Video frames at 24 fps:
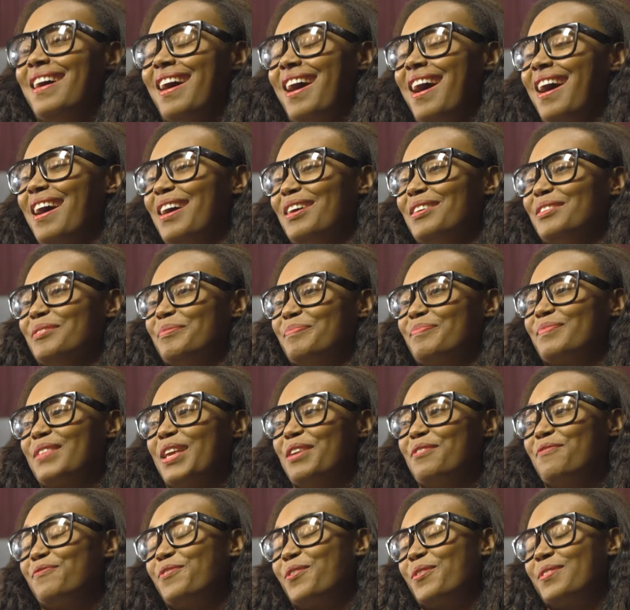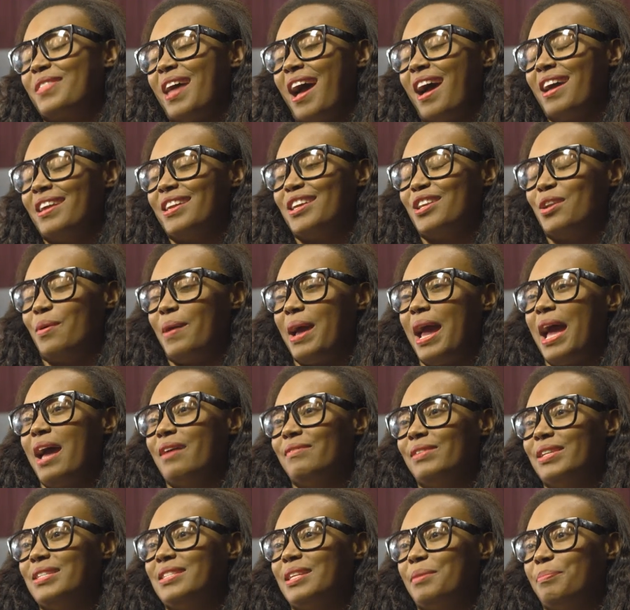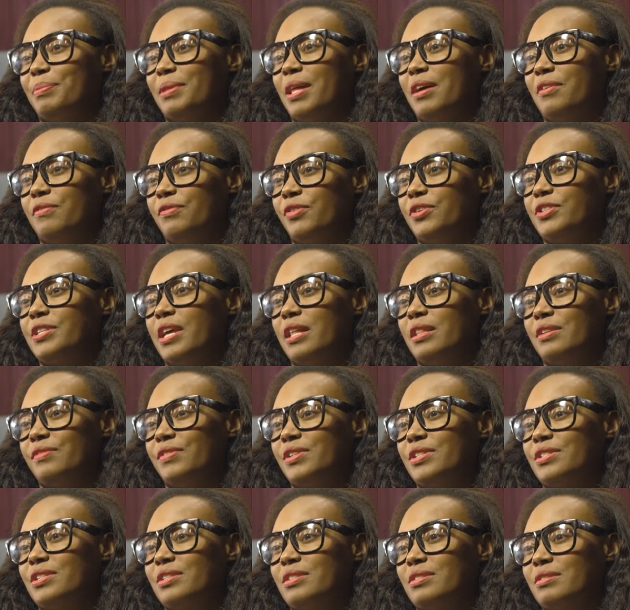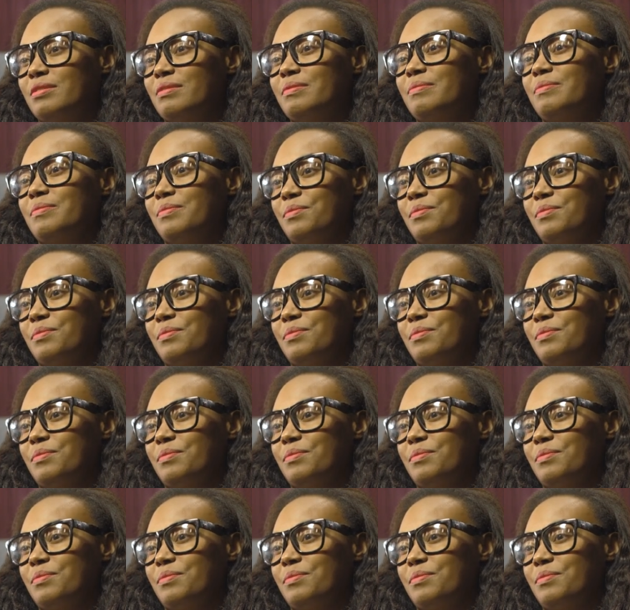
And for that, you know, I have a deep love for television.